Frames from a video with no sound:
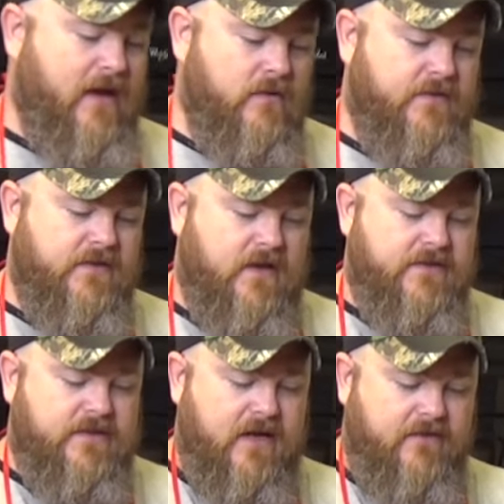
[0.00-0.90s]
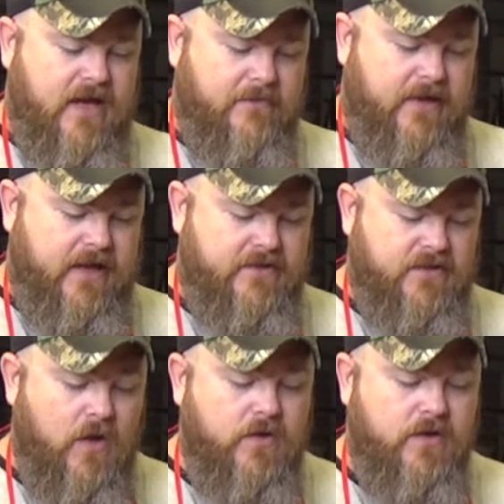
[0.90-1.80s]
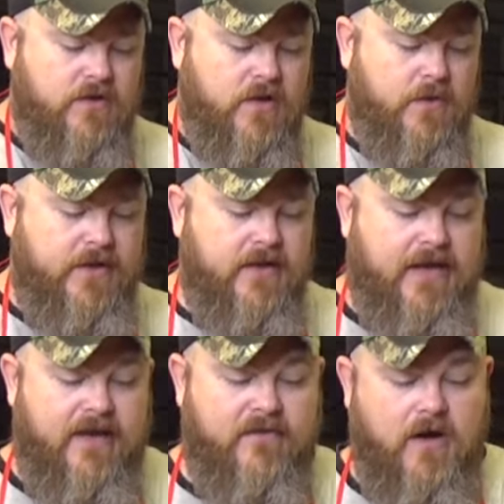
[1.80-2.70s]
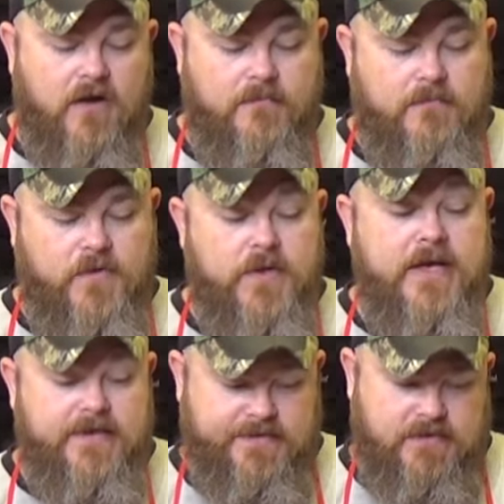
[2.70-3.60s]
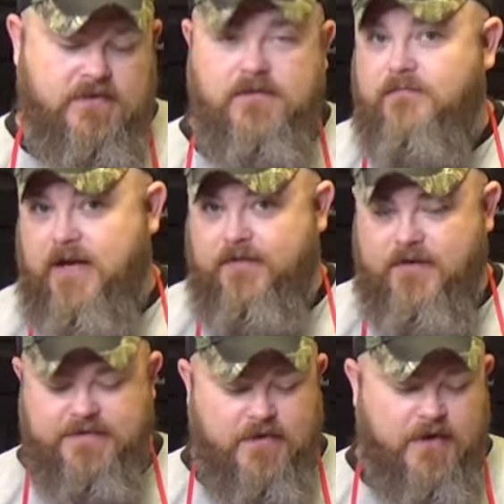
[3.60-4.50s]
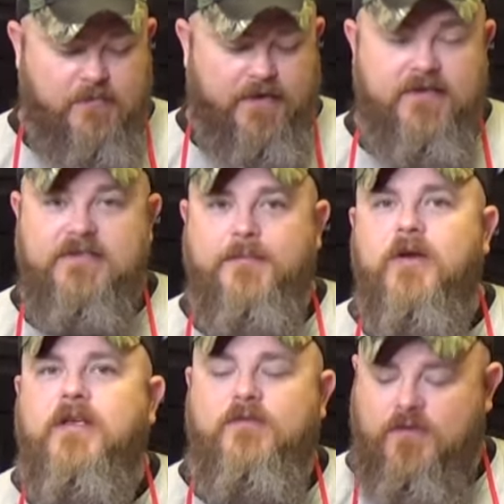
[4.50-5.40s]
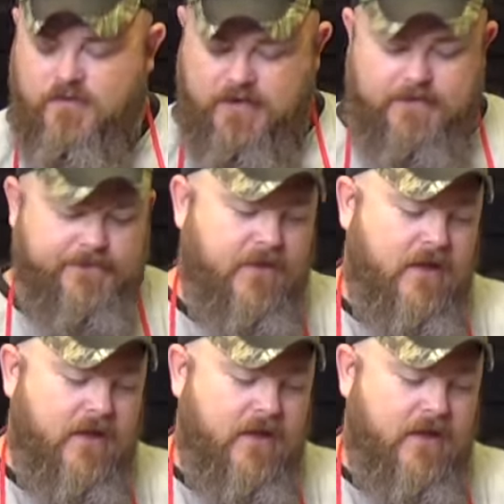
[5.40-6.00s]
pound of sausage. Now I've got my slow cooker going here, and I've uh, Cris rather has already browned this up. I'll give you the credit.